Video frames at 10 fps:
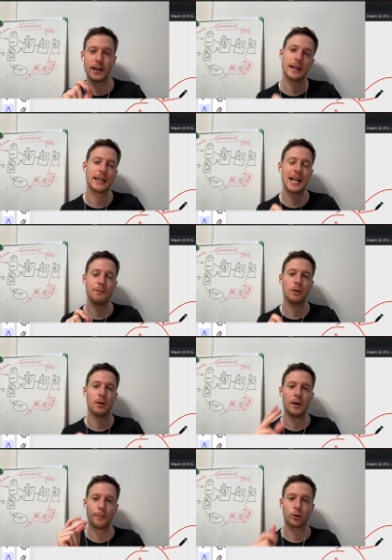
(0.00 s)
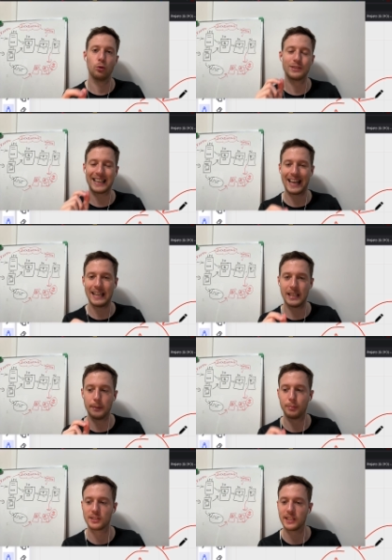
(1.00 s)
that will produce
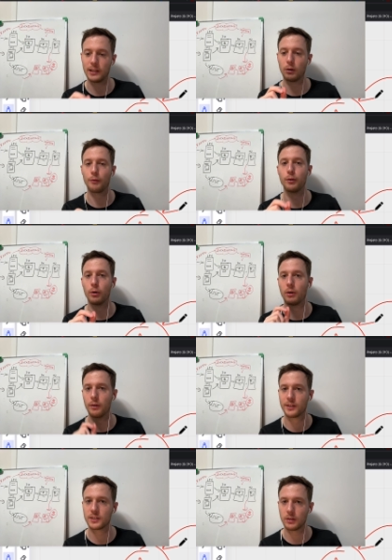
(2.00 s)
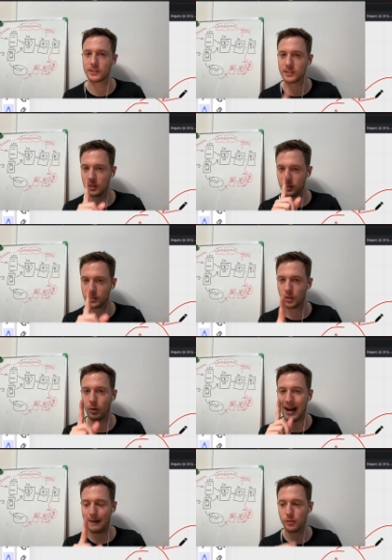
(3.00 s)
80% of your results. So
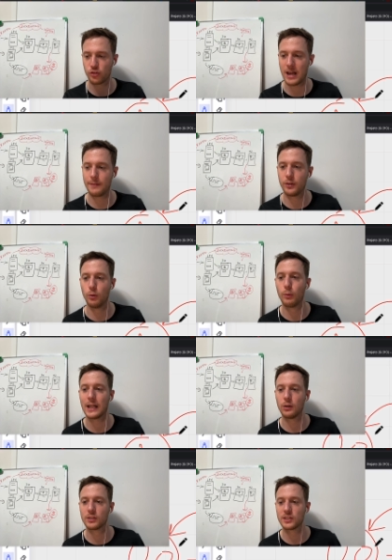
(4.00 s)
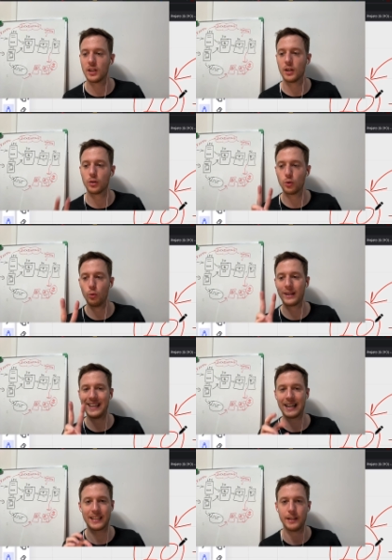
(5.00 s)
I will share with you what those two key
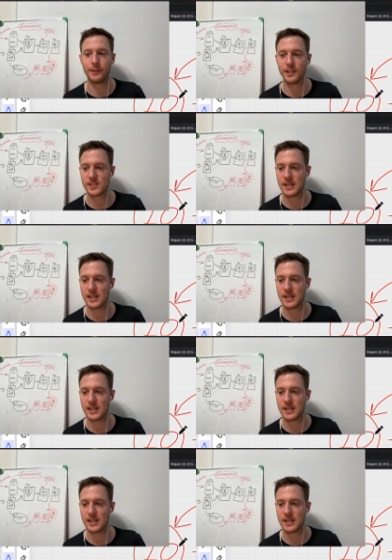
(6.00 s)
activities